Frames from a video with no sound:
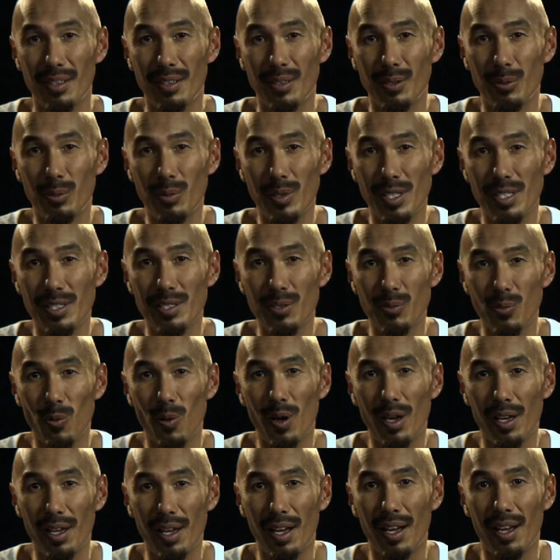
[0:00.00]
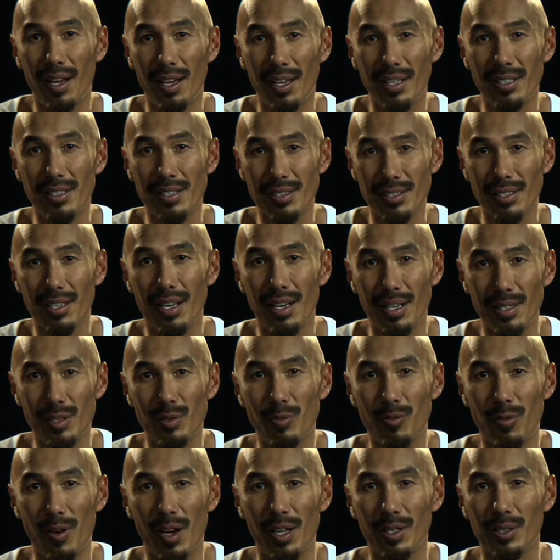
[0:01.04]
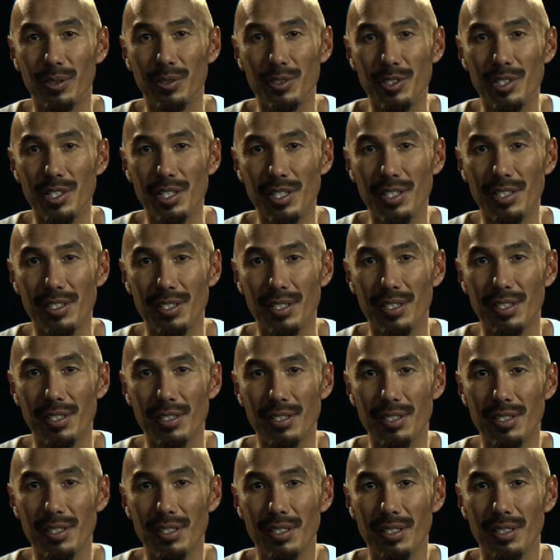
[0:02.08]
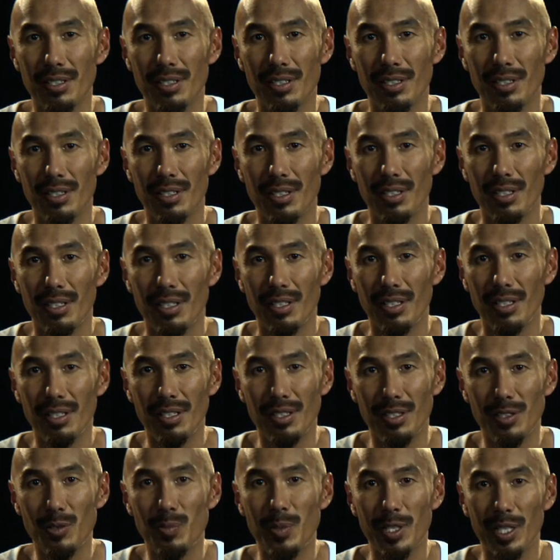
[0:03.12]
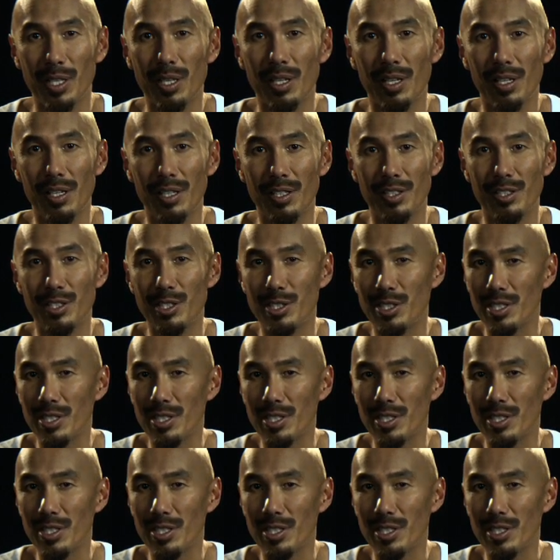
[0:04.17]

The reason why I decided to follow Jesus is because